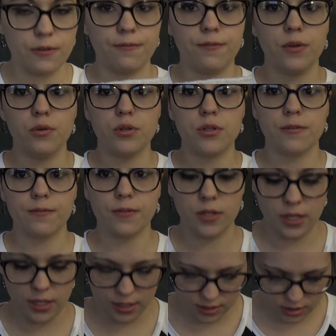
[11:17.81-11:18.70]
a few
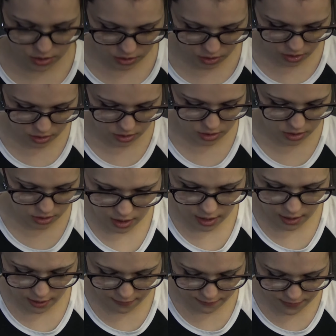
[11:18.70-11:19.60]
different inserts.
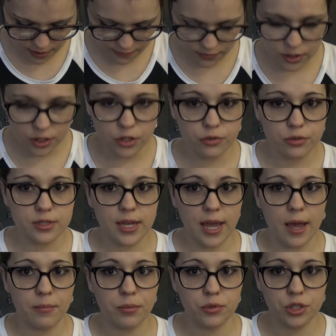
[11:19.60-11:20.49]
Now, I've never used
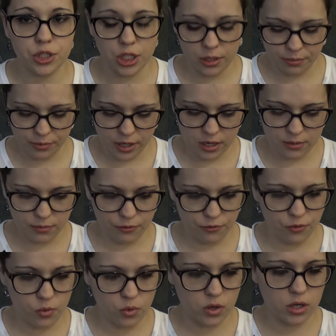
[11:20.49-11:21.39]
Apple Cheek brand
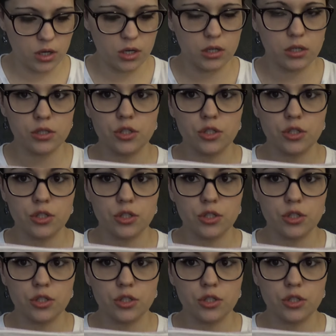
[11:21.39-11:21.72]
before,